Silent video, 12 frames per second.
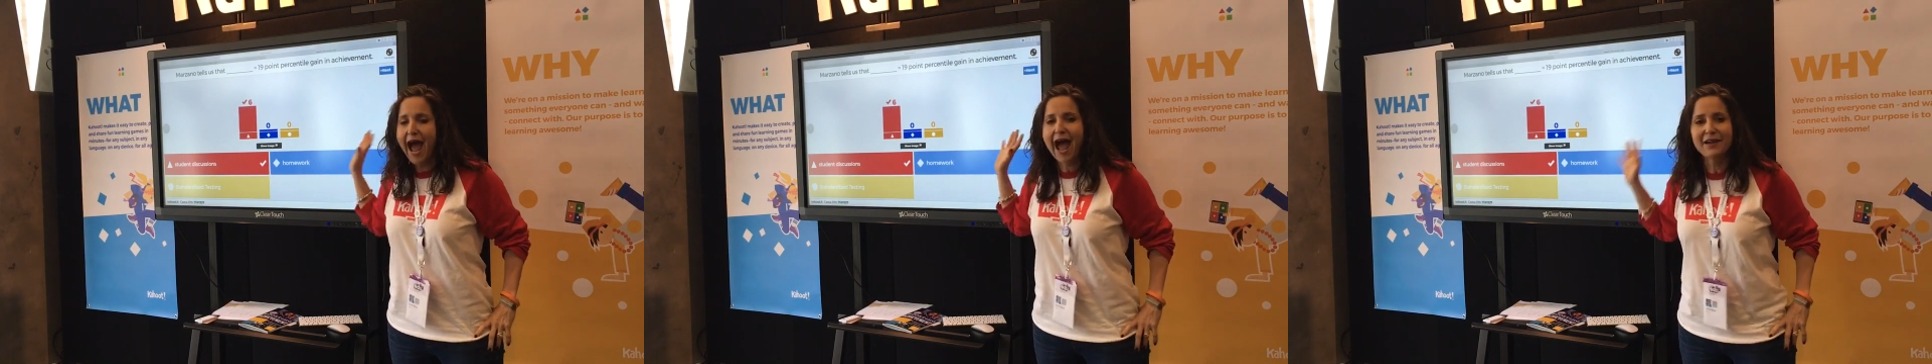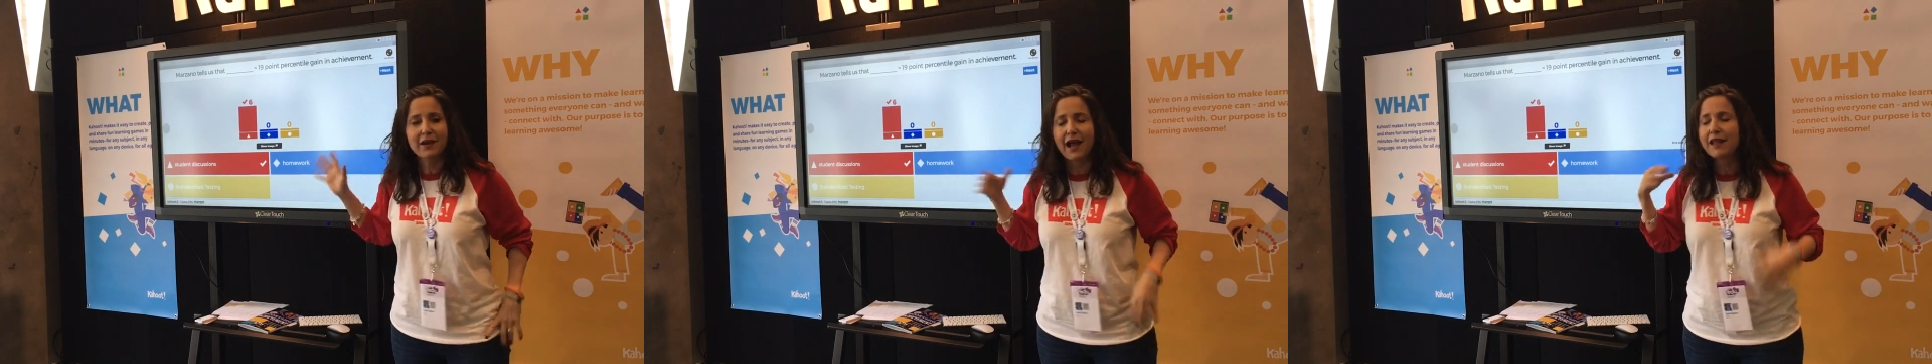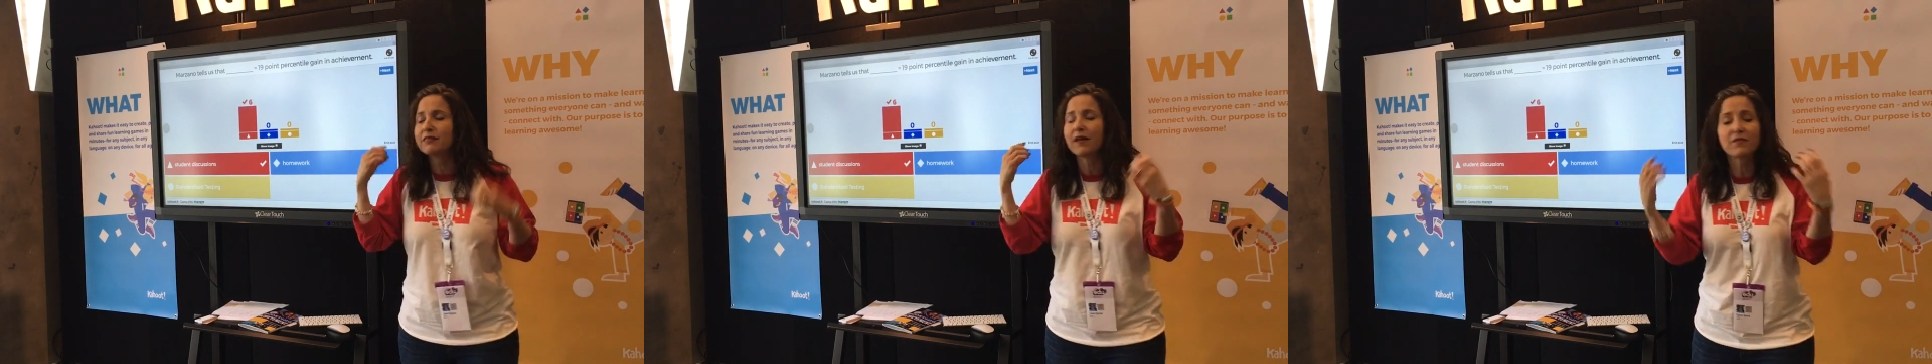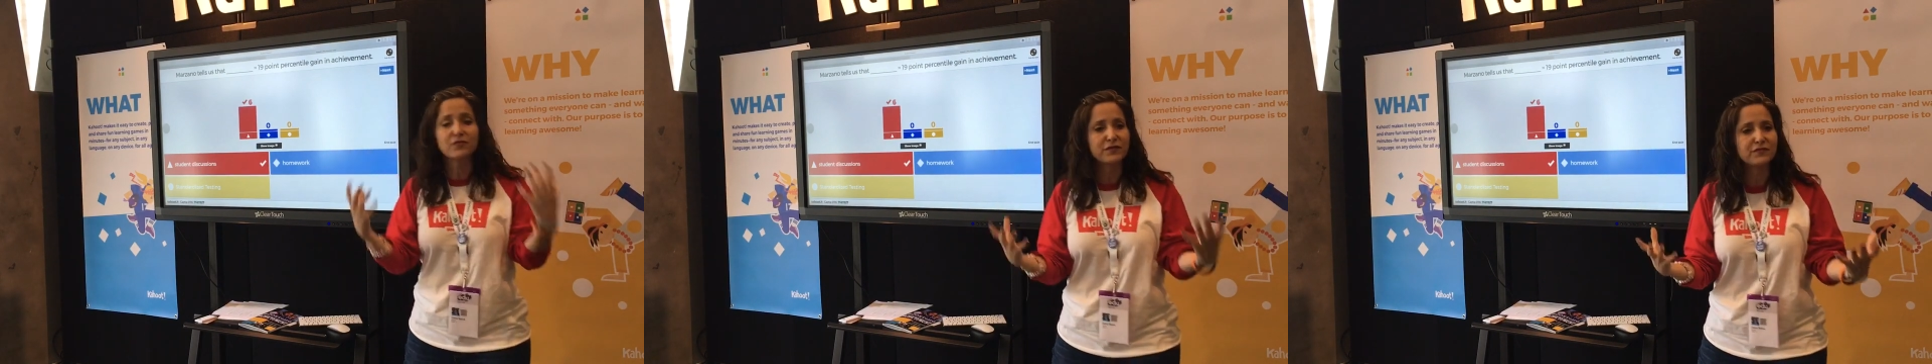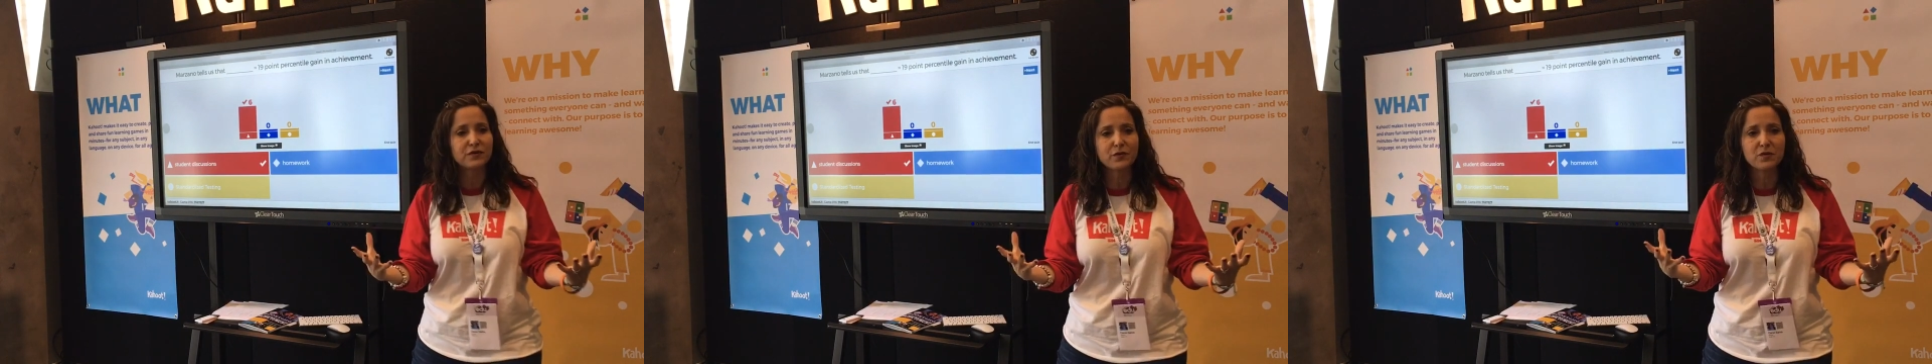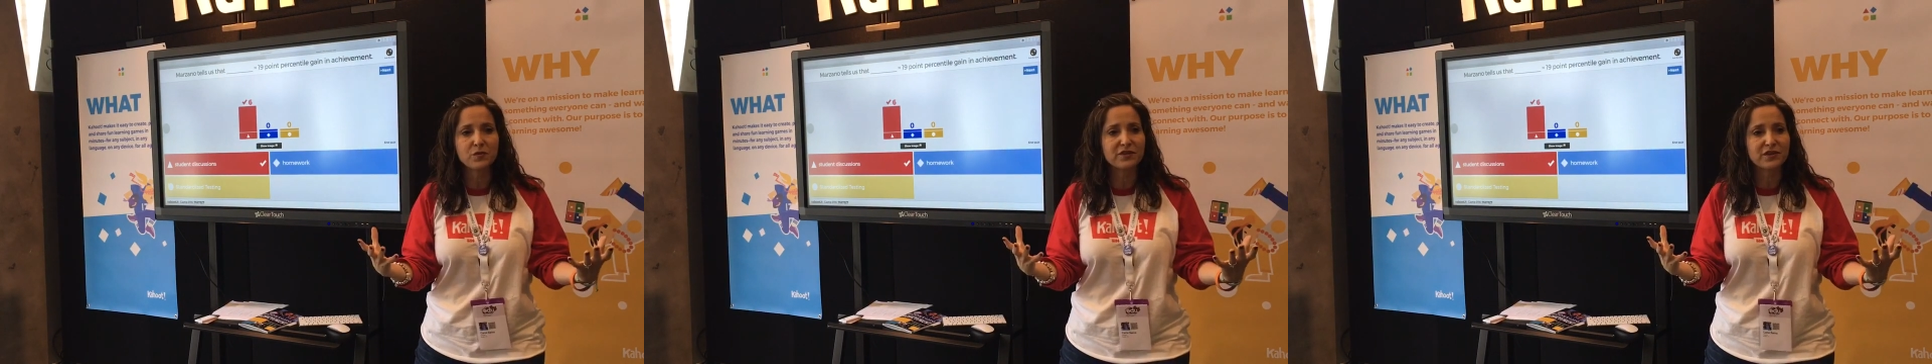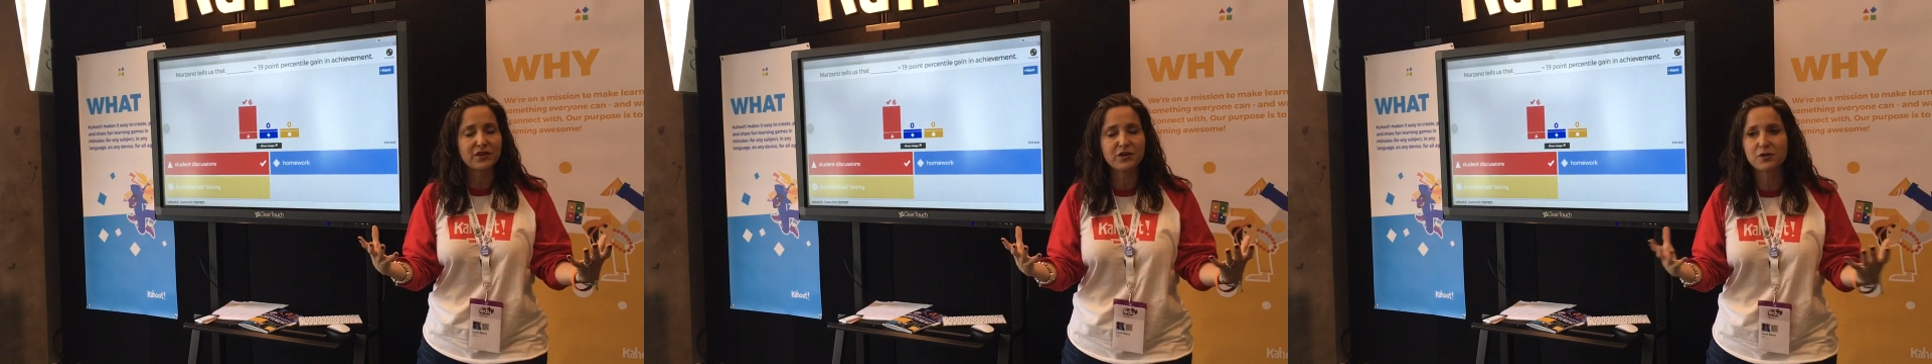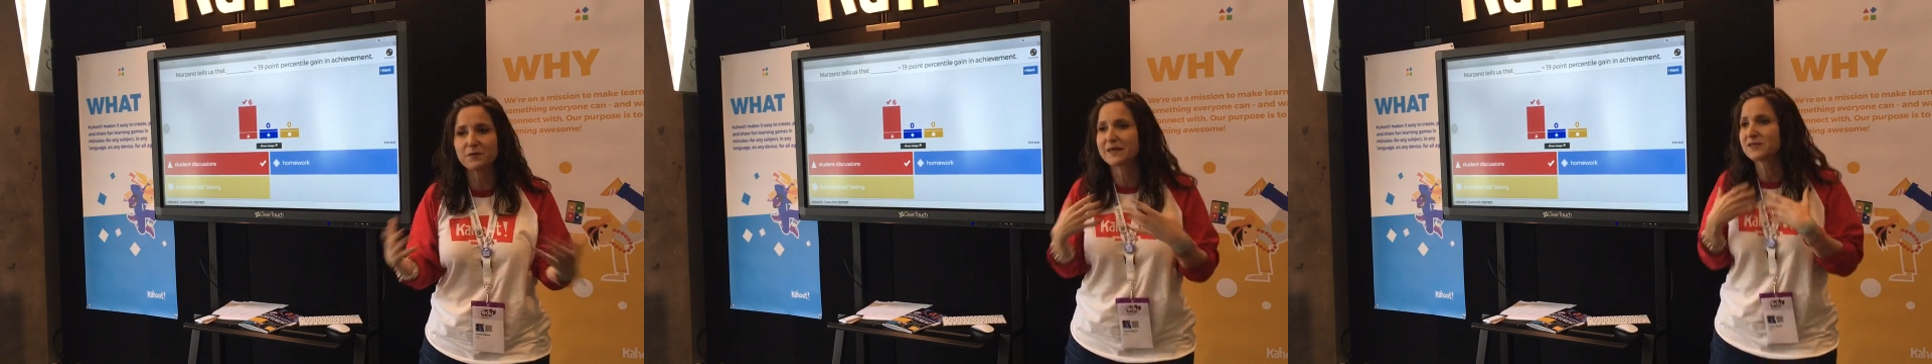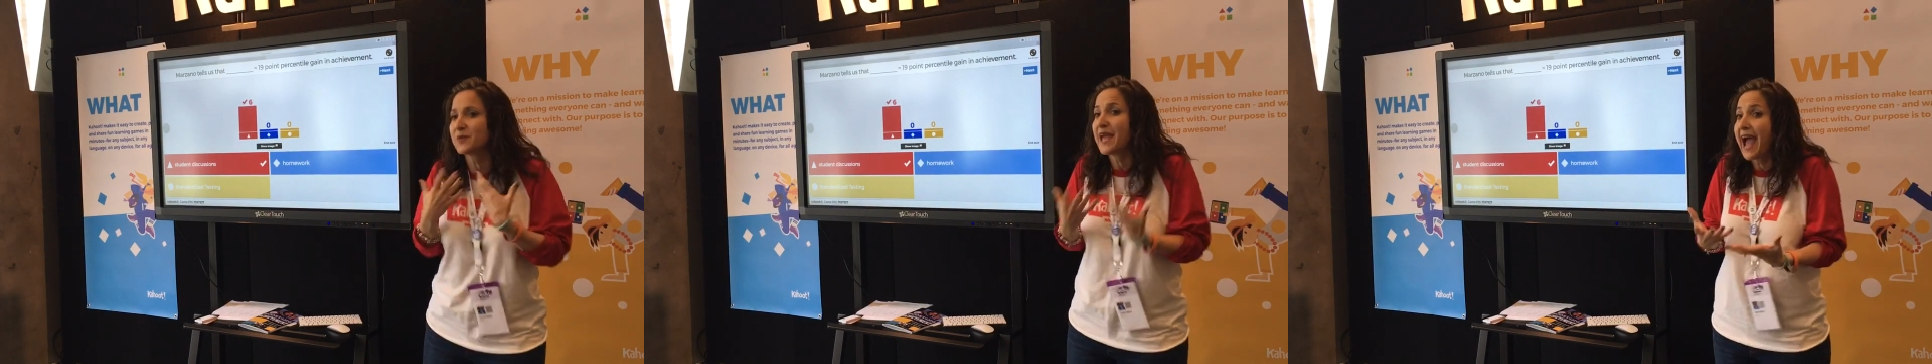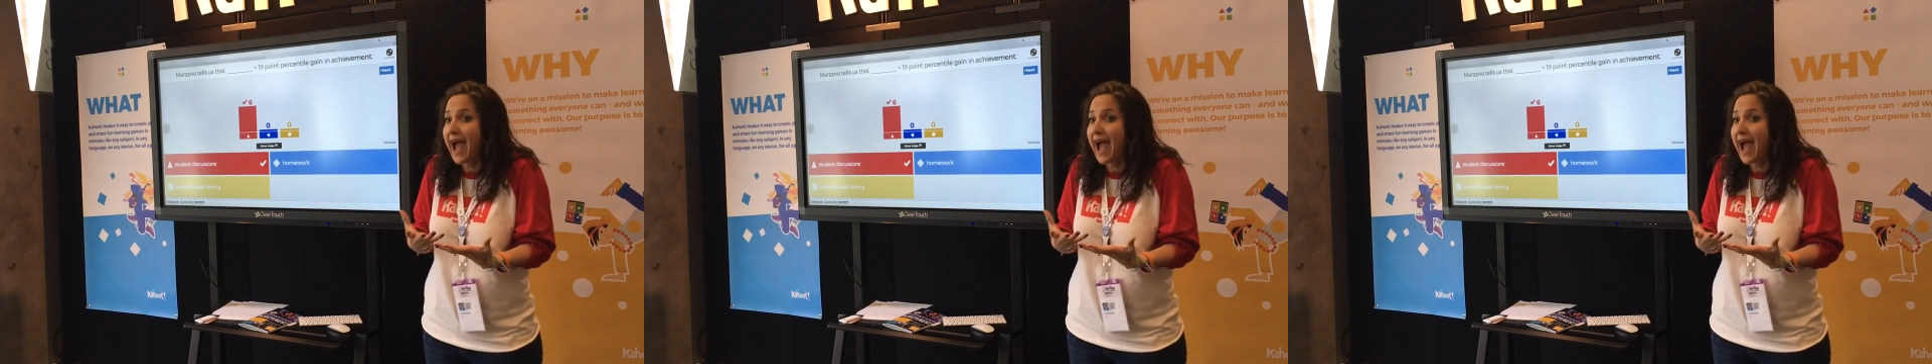I love reviewing with Kahoot because we